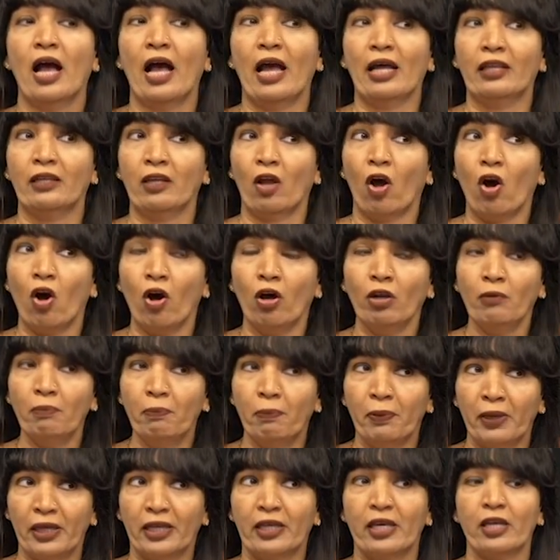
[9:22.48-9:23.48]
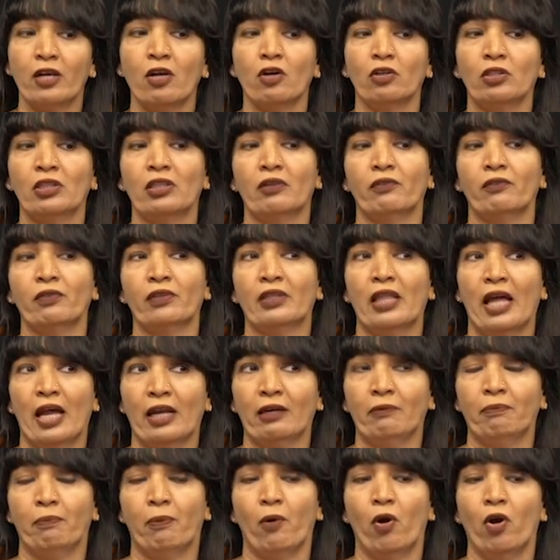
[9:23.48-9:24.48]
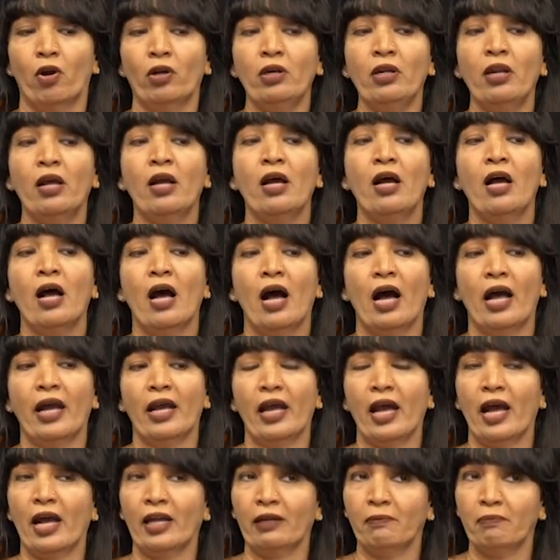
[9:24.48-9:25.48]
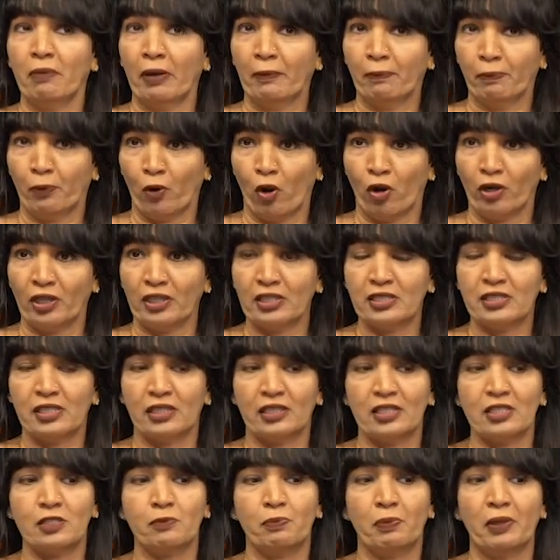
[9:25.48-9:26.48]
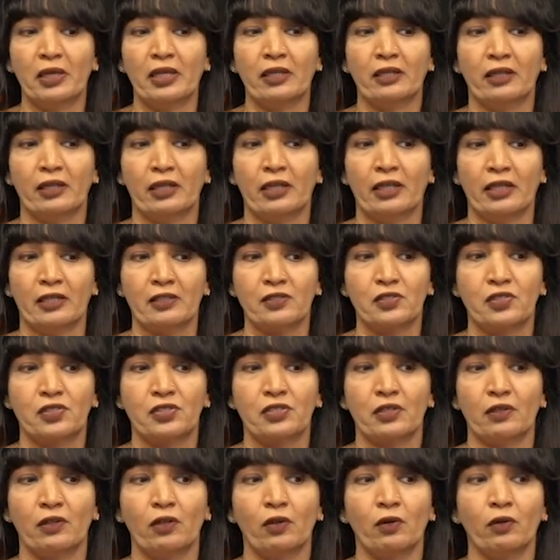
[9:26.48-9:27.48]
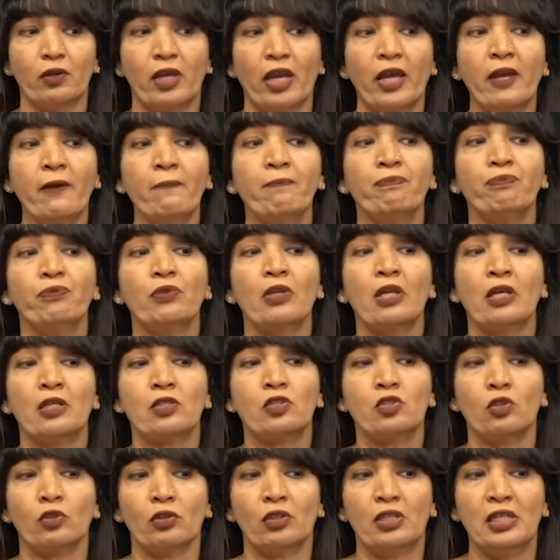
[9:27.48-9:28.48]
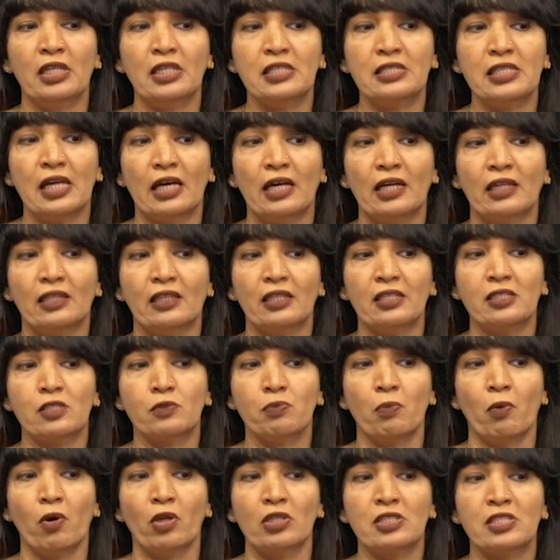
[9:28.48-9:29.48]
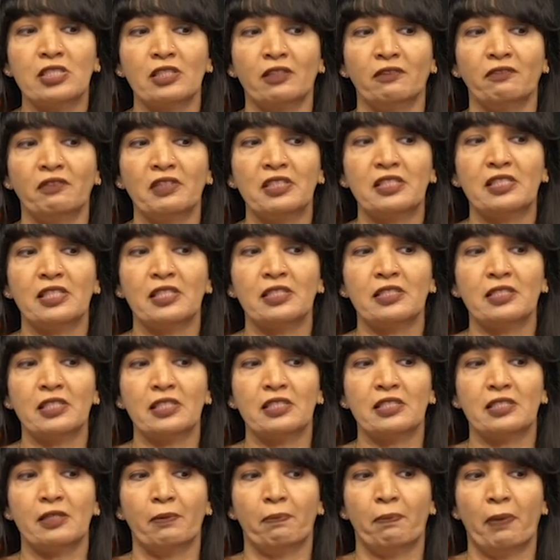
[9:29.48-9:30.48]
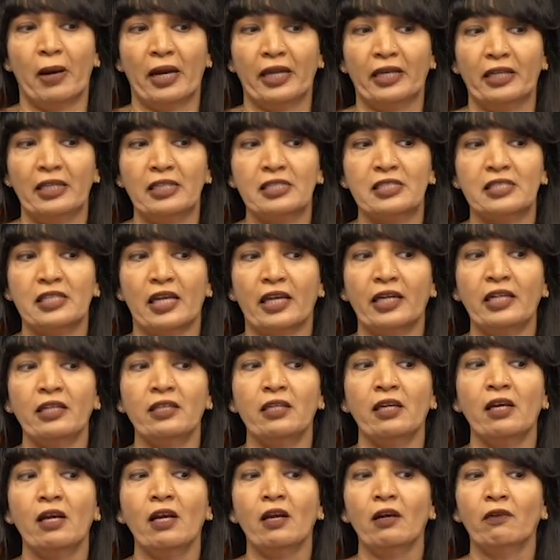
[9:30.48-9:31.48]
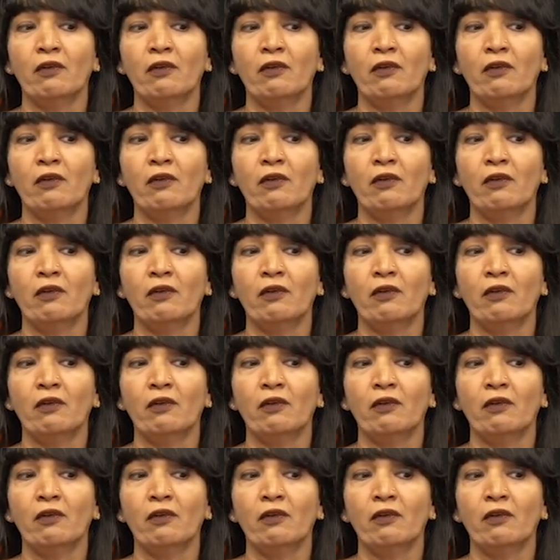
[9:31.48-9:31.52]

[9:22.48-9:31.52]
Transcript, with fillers: and on breaking on that bond I had my products that is being released okay. So, these are the small cervixes is the binding site